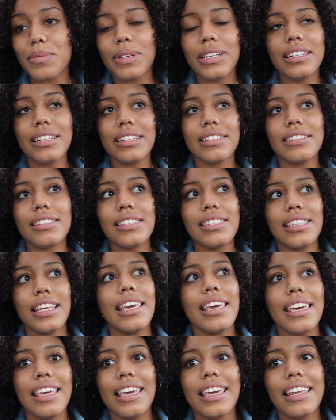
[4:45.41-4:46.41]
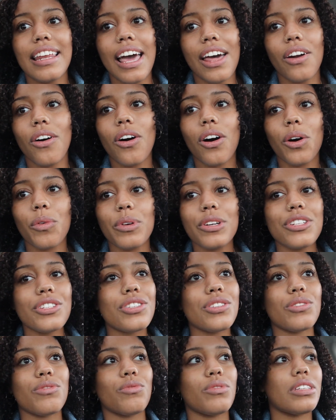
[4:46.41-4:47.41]
we didn't see it at all. We
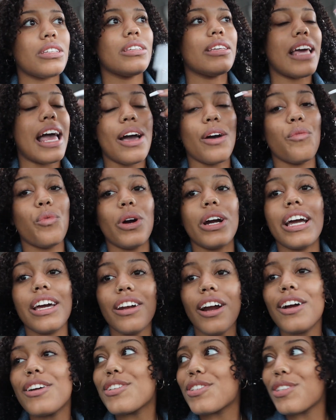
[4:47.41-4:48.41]
just I was, we're in our